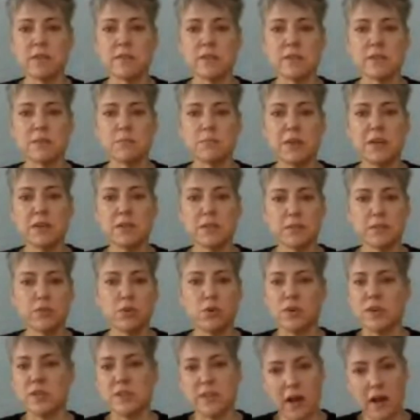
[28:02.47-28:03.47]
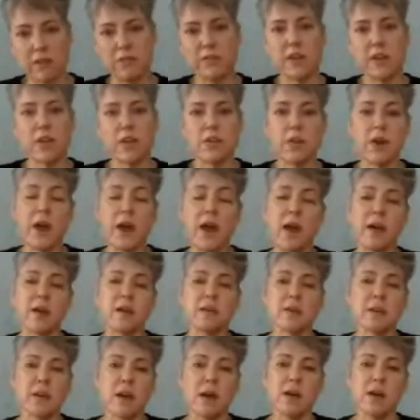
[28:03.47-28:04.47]
units because, of course, out the other
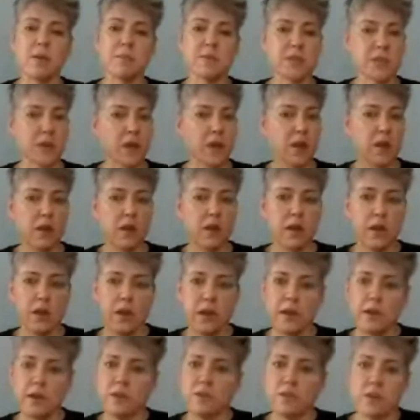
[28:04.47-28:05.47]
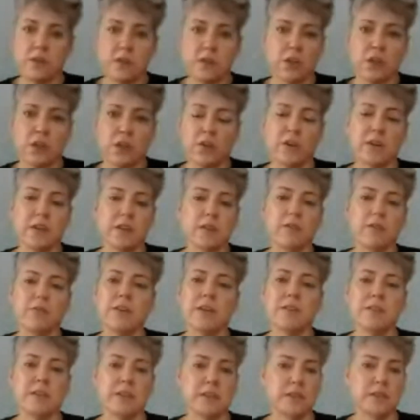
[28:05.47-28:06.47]
end comes the urine and
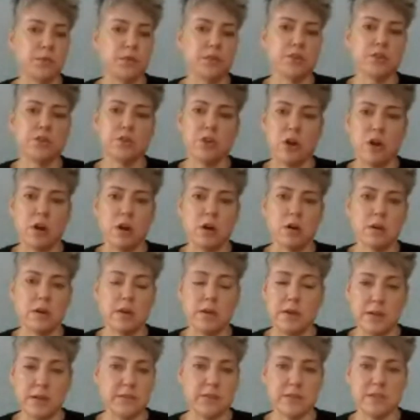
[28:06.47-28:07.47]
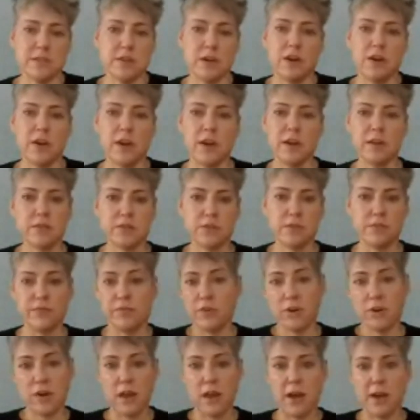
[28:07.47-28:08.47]
the feces, which are necessary
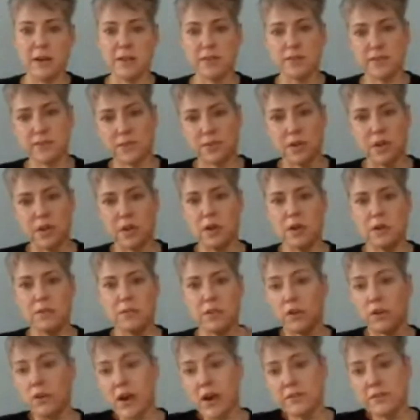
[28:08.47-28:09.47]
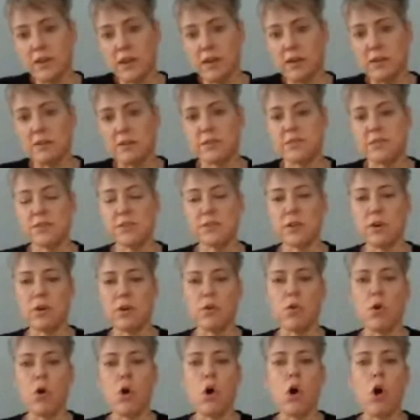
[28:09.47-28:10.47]
to fertilize the grassland.
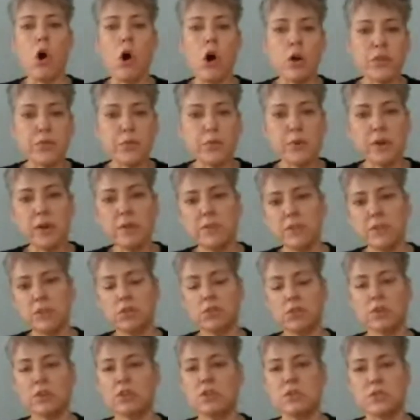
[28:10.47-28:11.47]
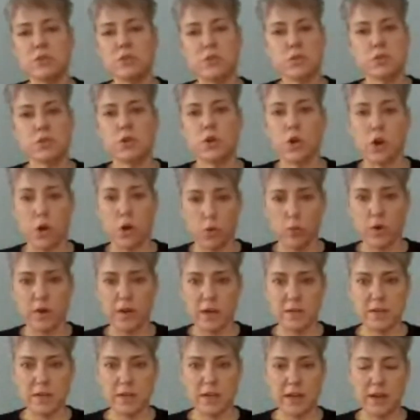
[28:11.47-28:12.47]
So all three of these creatures are
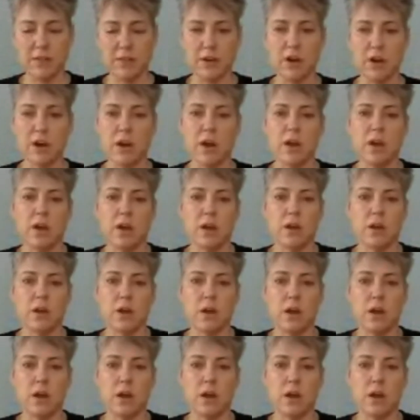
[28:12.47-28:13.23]
working together.